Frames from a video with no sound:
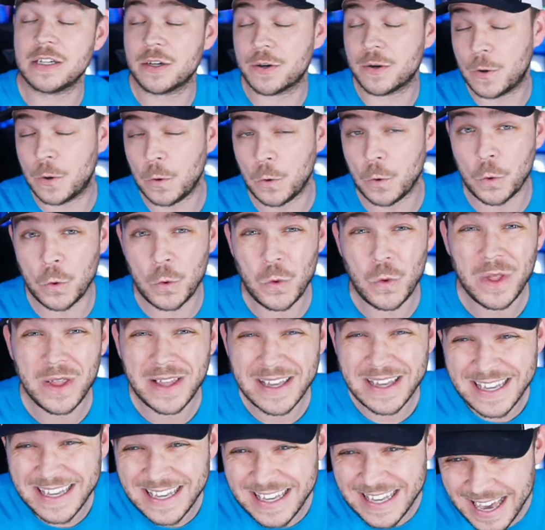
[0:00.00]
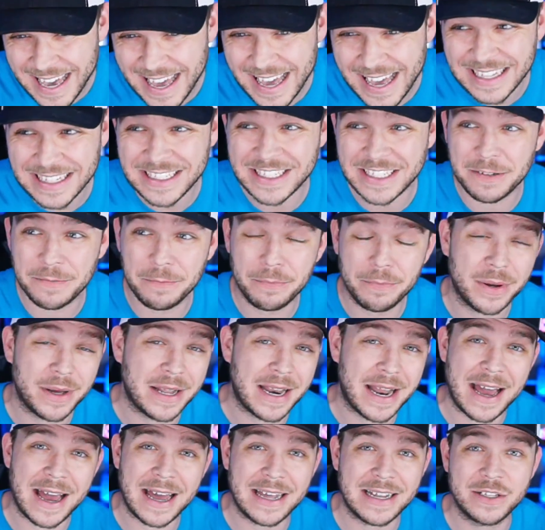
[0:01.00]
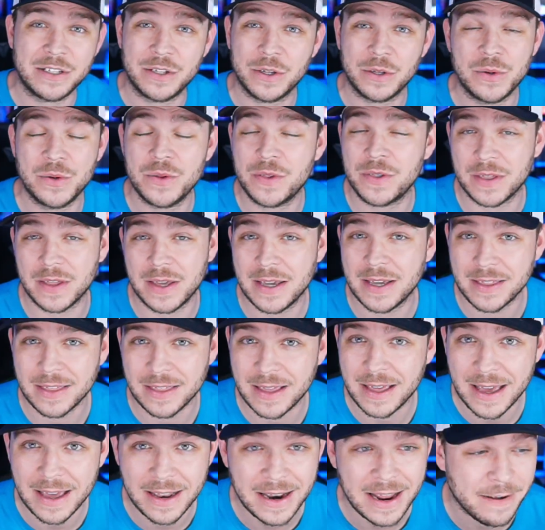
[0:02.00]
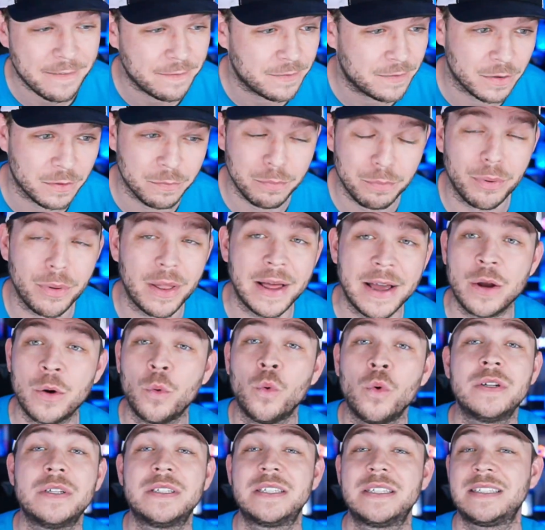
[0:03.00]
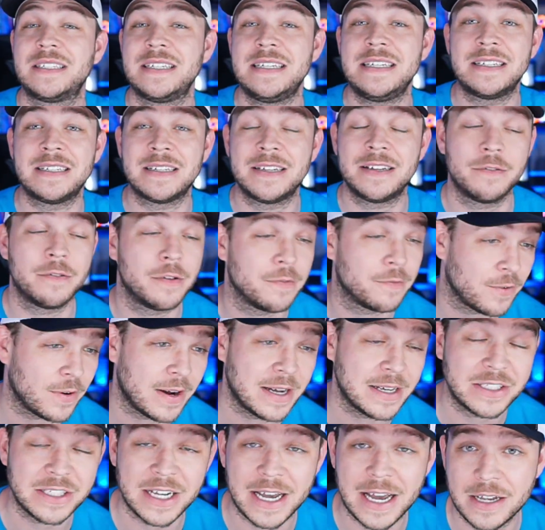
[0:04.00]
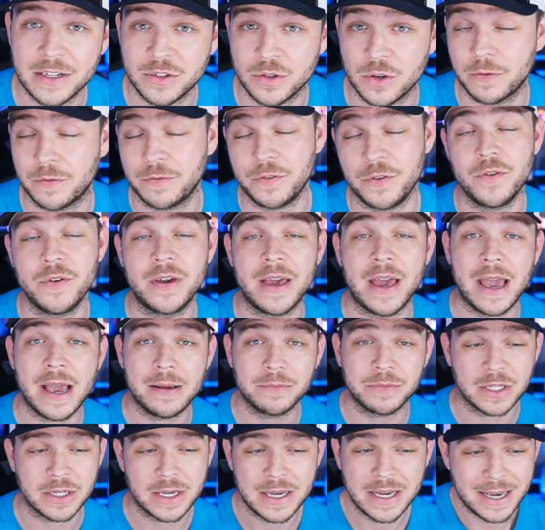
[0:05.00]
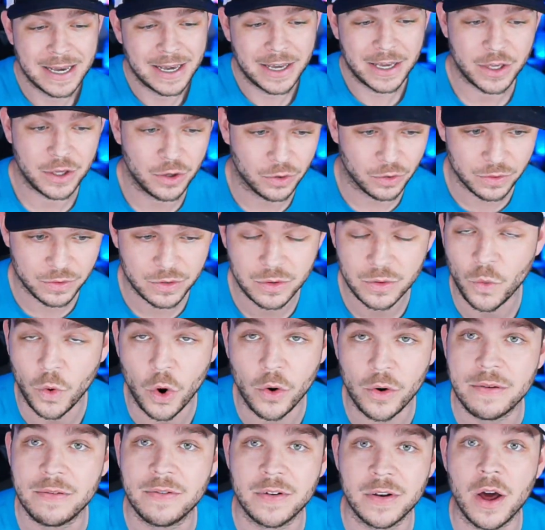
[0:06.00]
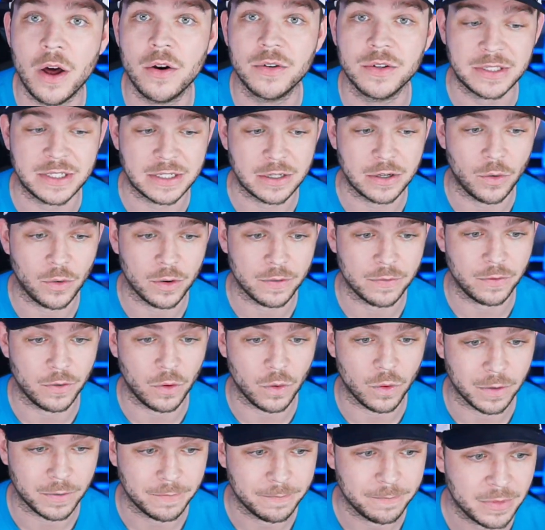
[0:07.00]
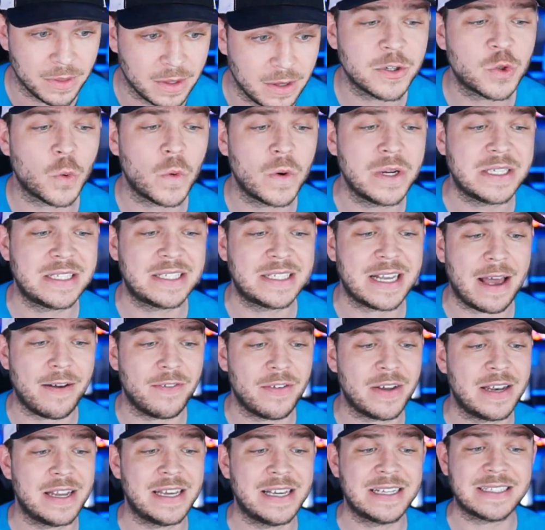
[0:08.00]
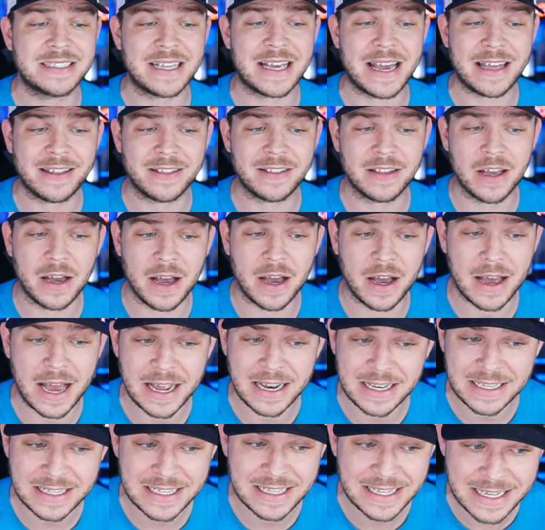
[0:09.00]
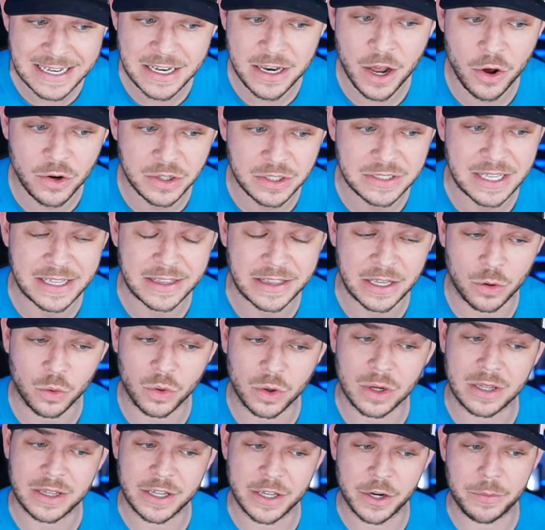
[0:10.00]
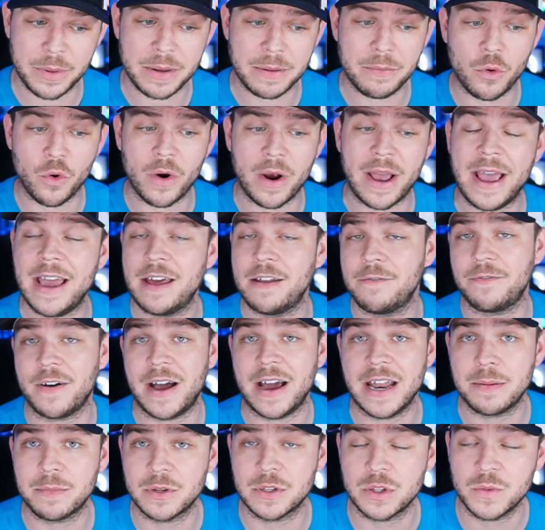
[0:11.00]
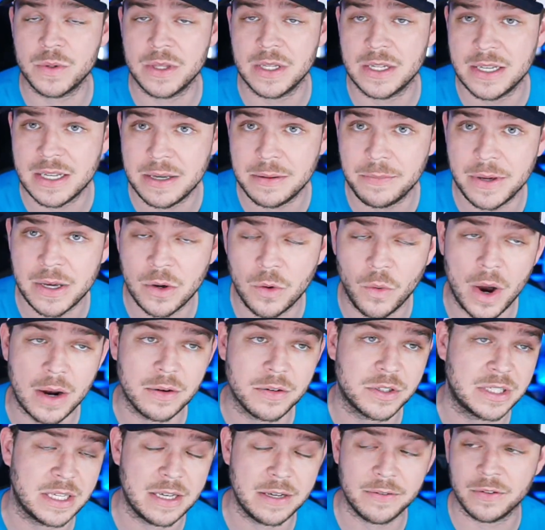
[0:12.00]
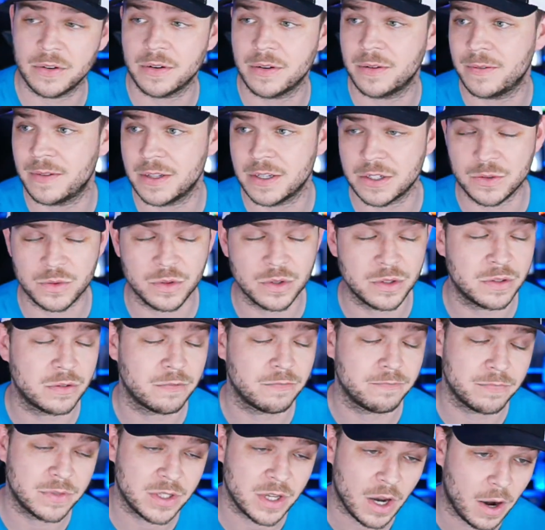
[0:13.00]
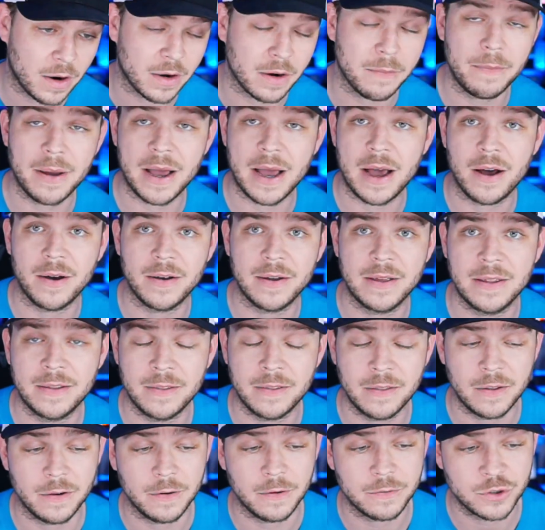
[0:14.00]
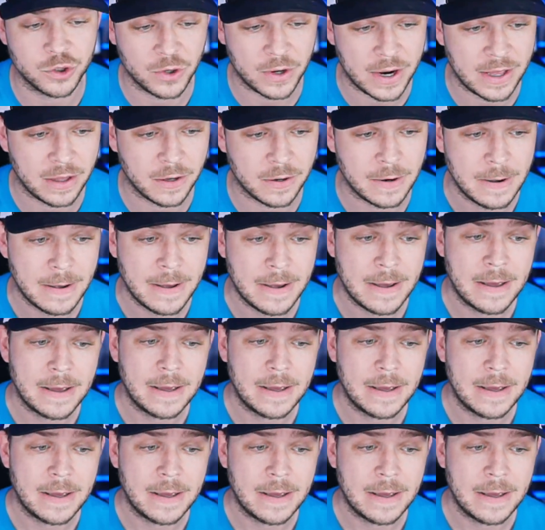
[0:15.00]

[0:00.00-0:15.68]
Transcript: Is it cool? Yes, but I do think that after playing one season in the franchise or a few games, you won't even notice it going forward. Number 27 is that I did notice that there were a little bit more hand fighting between the DB and wide receiver, and this was talked about in the trailer.